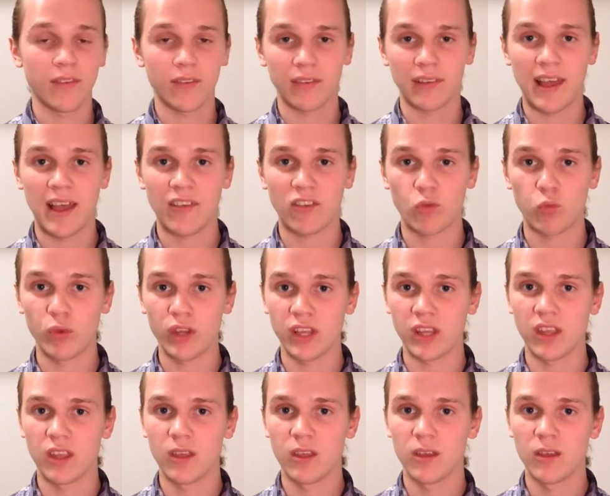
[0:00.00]
last
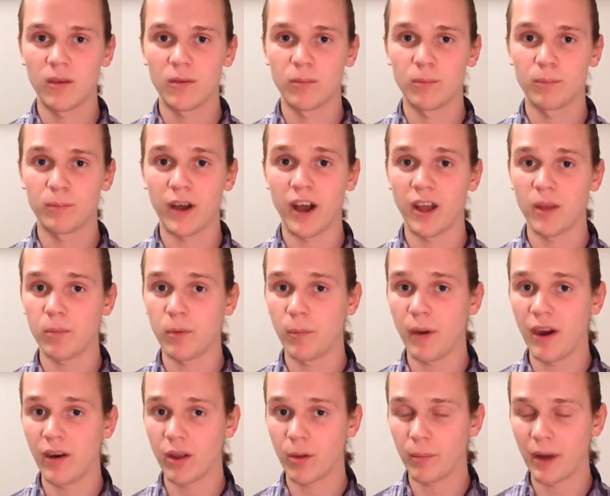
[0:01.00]
week by
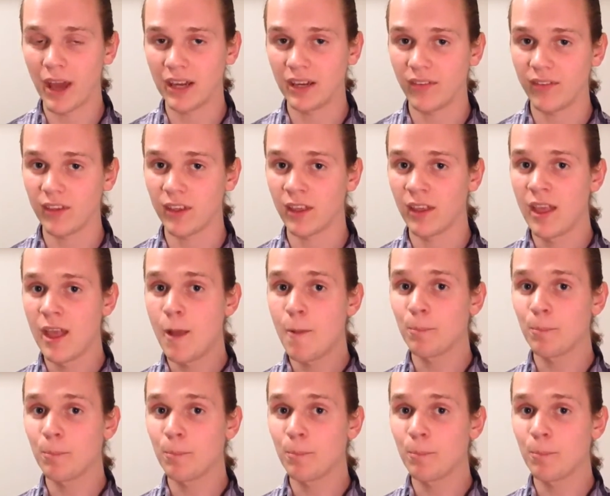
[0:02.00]
preparing and practicing